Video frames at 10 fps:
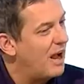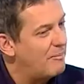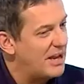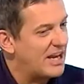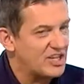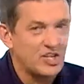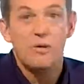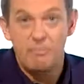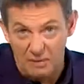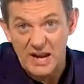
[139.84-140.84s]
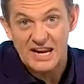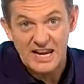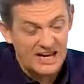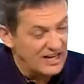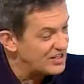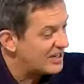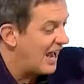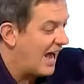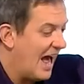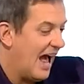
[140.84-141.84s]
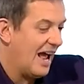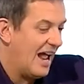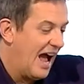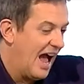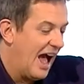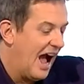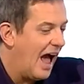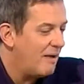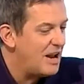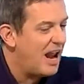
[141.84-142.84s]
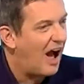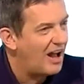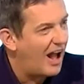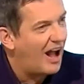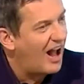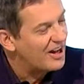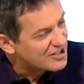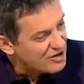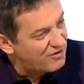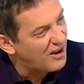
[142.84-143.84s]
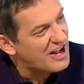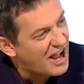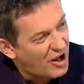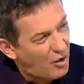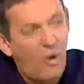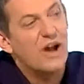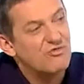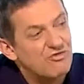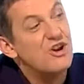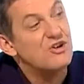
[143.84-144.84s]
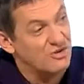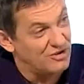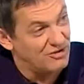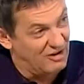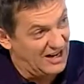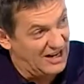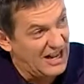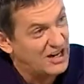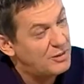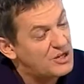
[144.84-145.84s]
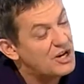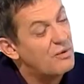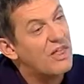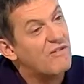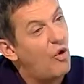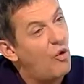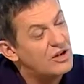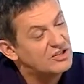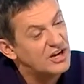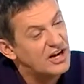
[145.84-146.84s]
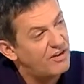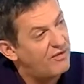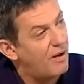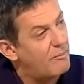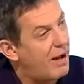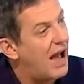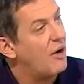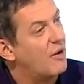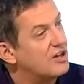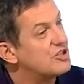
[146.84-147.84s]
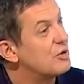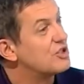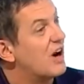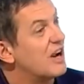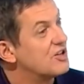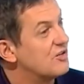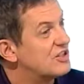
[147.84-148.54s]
a big issue, but it is. I mean, I do find it quite rude, really. Yes. Especially when they've always got enough power to attract your